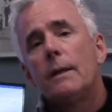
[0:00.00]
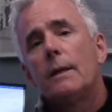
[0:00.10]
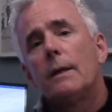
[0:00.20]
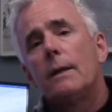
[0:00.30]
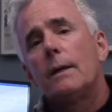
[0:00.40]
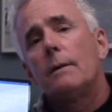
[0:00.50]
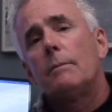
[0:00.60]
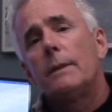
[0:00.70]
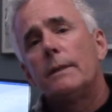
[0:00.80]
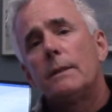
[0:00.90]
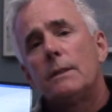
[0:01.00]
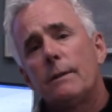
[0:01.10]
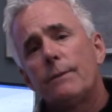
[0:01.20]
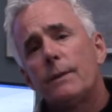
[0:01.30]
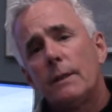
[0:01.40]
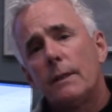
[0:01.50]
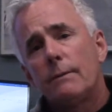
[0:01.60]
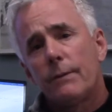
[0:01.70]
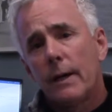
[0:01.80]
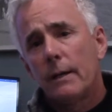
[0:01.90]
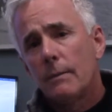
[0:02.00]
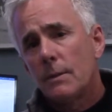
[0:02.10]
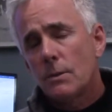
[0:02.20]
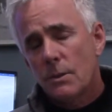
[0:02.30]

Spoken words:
But different environments,